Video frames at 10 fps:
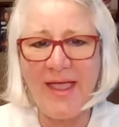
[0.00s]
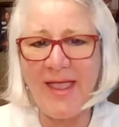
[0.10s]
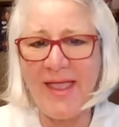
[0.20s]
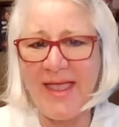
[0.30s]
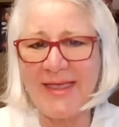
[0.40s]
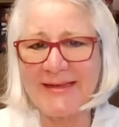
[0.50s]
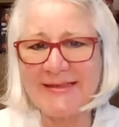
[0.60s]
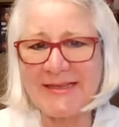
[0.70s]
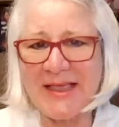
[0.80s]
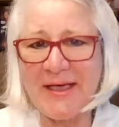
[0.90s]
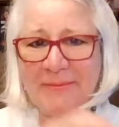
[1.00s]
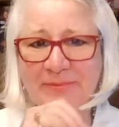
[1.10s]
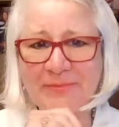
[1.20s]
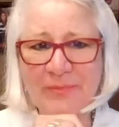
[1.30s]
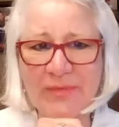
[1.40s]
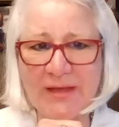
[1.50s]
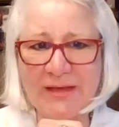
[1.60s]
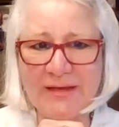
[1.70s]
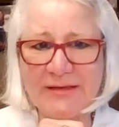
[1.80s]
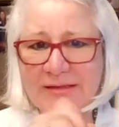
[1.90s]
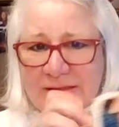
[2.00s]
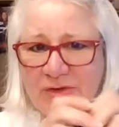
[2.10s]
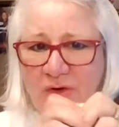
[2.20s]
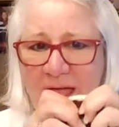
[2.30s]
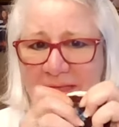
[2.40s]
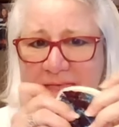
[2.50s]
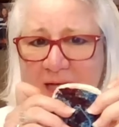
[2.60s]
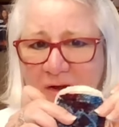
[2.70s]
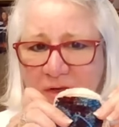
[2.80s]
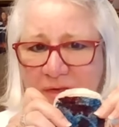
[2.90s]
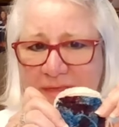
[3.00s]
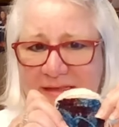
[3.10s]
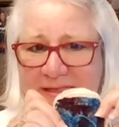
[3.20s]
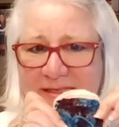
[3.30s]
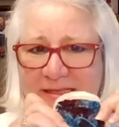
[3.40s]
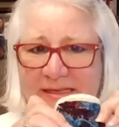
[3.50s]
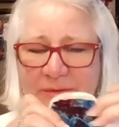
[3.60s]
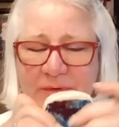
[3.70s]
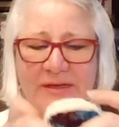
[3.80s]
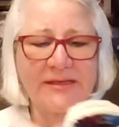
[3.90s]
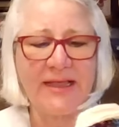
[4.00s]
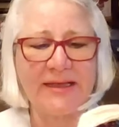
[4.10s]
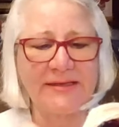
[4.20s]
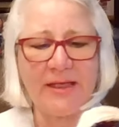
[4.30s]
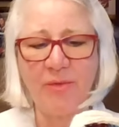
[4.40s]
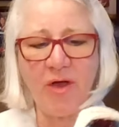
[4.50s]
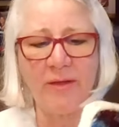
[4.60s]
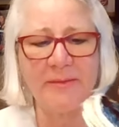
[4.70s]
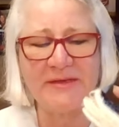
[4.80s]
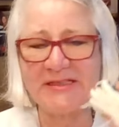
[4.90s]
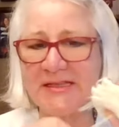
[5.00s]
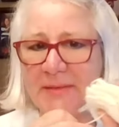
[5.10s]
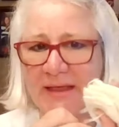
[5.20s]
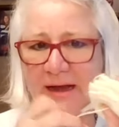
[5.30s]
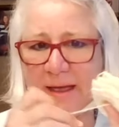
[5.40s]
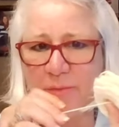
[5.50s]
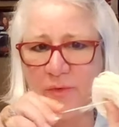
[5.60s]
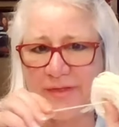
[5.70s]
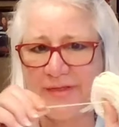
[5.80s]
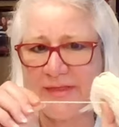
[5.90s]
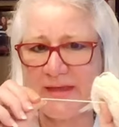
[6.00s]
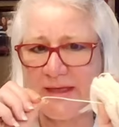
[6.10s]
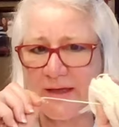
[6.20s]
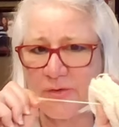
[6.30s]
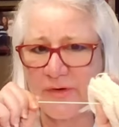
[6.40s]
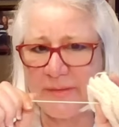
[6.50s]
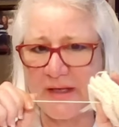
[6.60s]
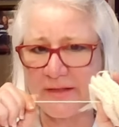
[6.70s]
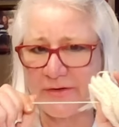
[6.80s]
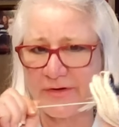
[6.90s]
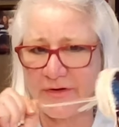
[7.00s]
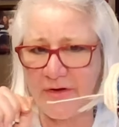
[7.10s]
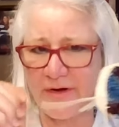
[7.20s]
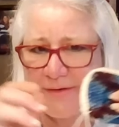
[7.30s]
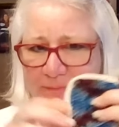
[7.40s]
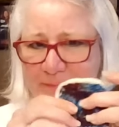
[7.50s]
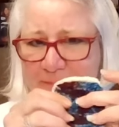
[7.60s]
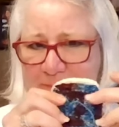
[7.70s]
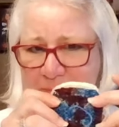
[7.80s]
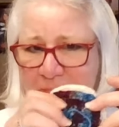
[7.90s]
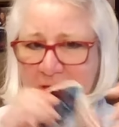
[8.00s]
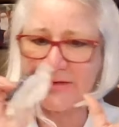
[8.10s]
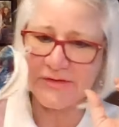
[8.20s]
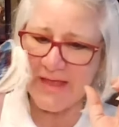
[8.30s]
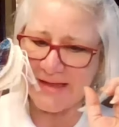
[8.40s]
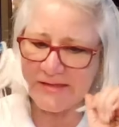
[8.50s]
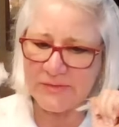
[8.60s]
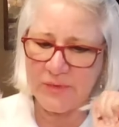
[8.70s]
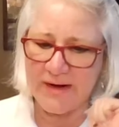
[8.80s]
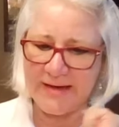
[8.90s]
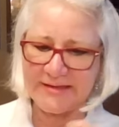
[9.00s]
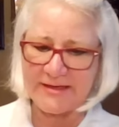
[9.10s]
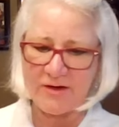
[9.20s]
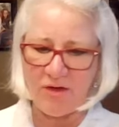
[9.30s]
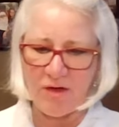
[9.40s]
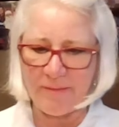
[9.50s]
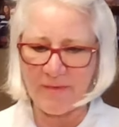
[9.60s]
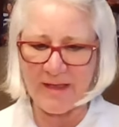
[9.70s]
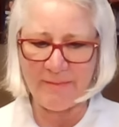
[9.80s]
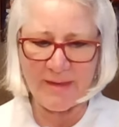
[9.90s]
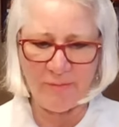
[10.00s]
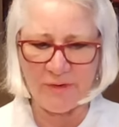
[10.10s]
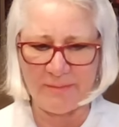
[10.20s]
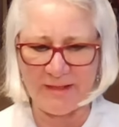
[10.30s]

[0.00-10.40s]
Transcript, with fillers: and try that on these to see what it's like, because I'll probably be seaming it up with the cream colored yarn. So that's what I did on my memory